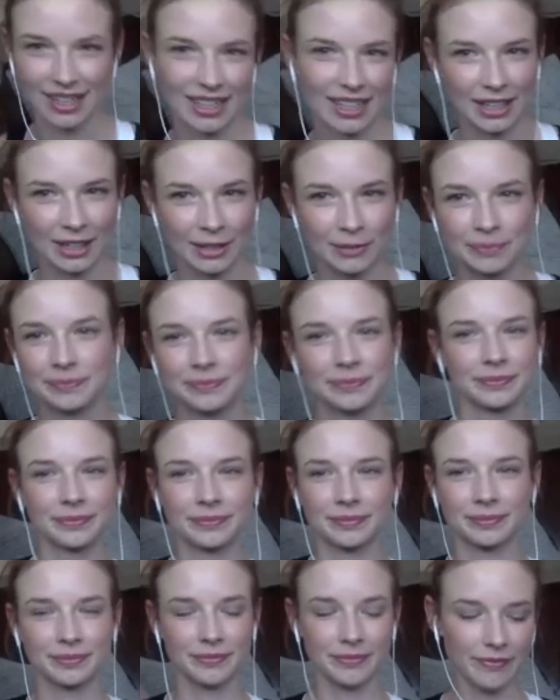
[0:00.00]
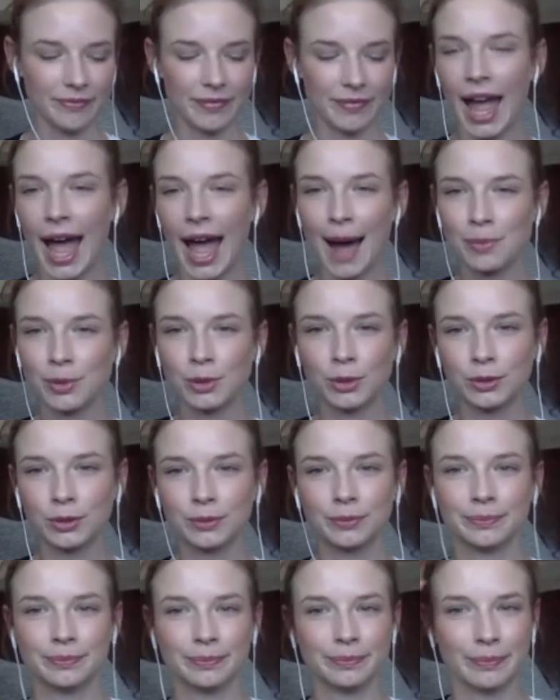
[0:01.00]
you know, Apple
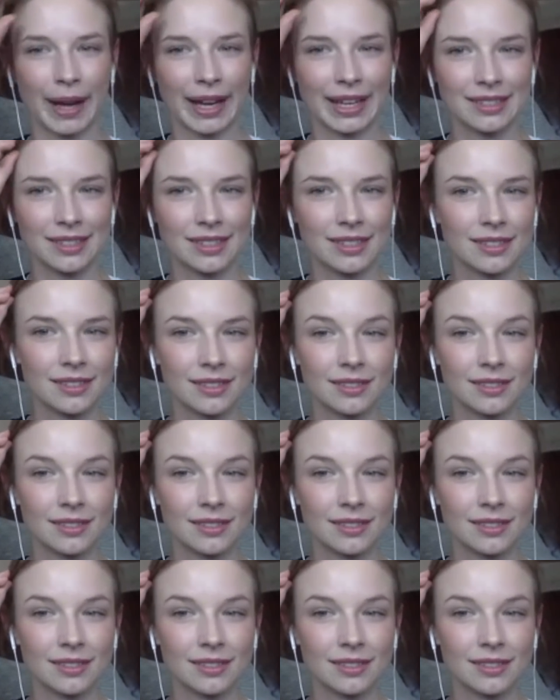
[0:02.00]
mics.